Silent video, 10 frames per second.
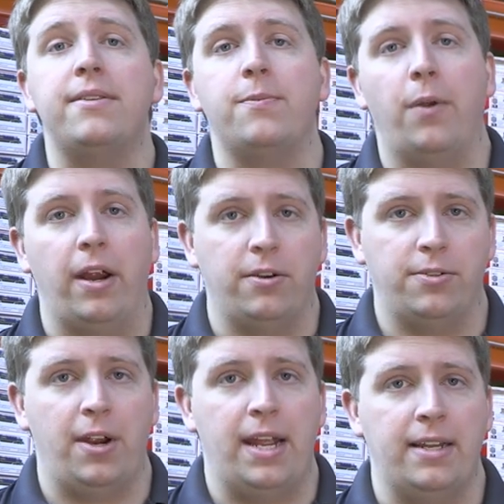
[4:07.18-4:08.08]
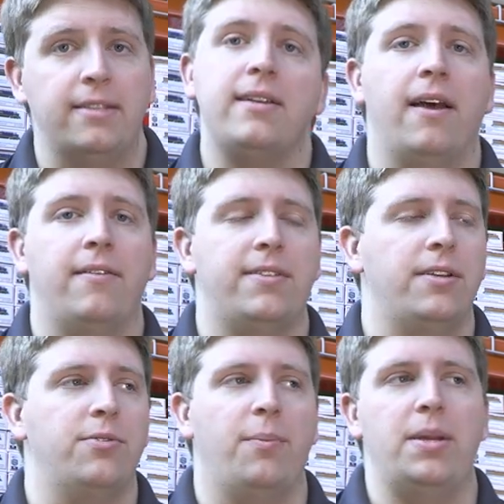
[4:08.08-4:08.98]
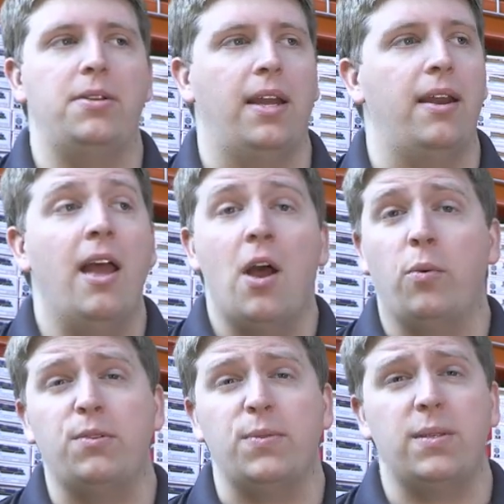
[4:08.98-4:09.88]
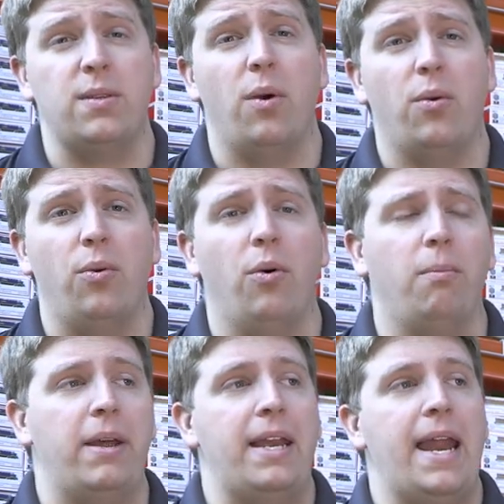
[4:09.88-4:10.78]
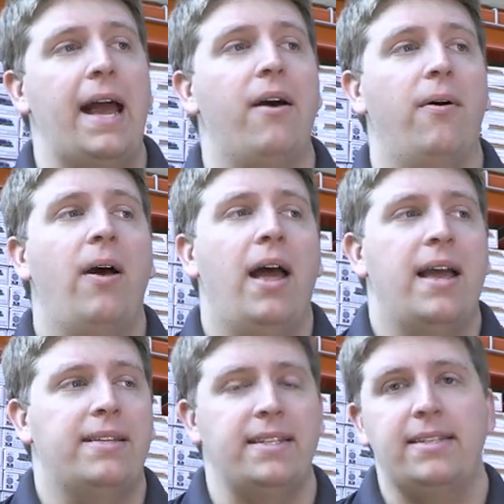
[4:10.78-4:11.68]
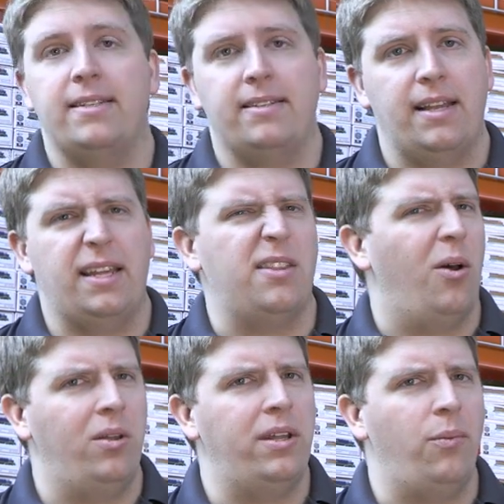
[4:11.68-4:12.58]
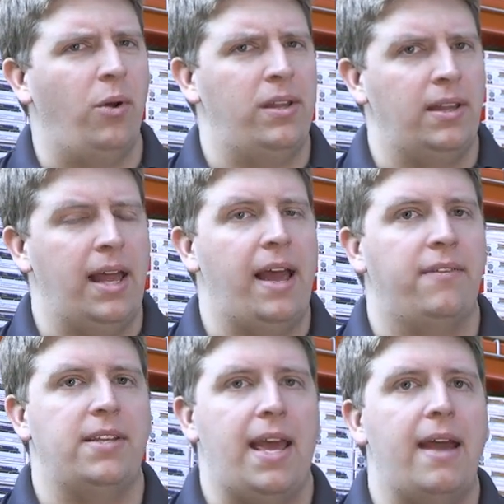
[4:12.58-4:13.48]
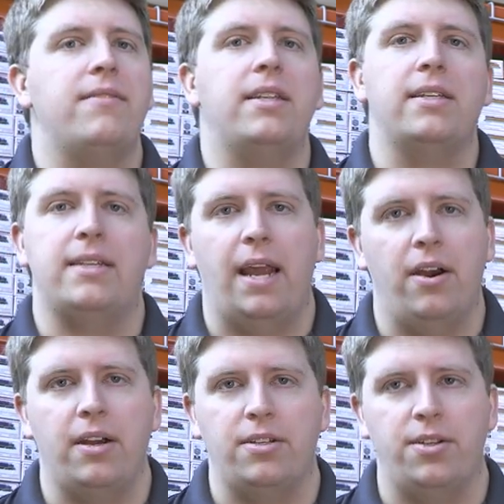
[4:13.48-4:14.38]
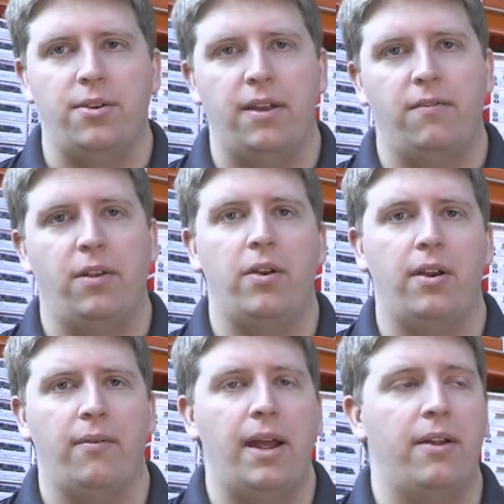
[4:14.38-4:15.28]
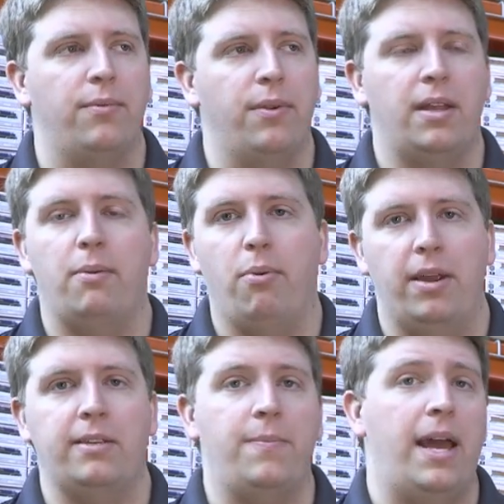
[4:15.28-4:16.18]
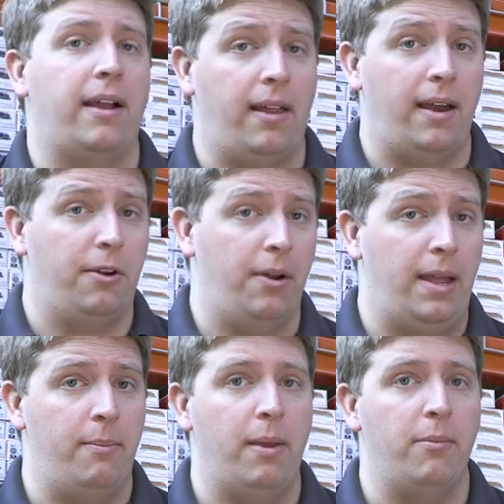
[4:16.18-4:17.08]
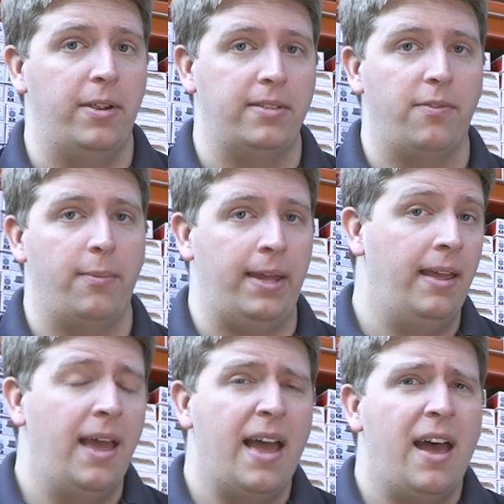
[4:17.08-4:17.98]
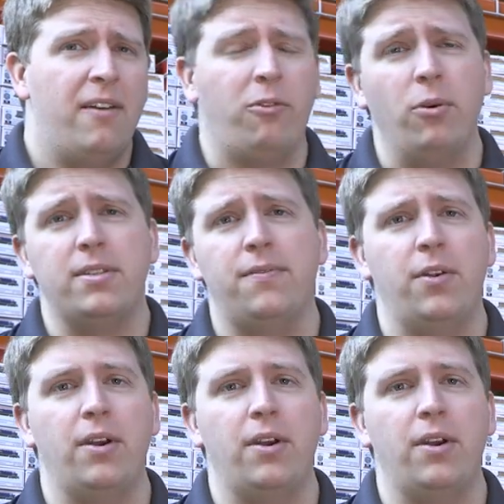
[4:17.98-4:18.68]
sprayer train in south central Michigan, which was so cool. But now, since it's like the only one left, having this heritage unit floating around really brings back a lot of great memories for me. Of course, if you're